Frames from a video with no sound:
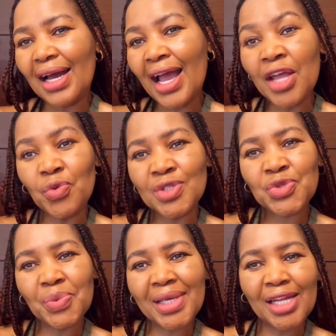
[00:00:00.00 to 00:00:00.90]
I wish
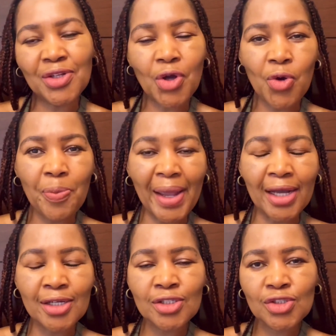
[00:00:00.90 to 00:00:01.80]
we can go
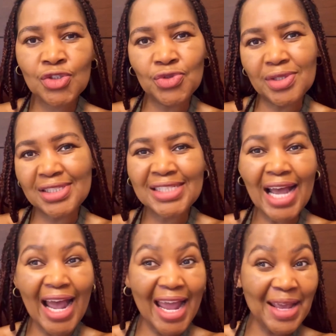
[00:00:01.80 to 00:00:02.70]
back to the
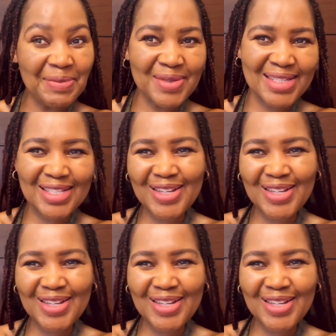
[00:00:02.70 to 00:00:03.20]
times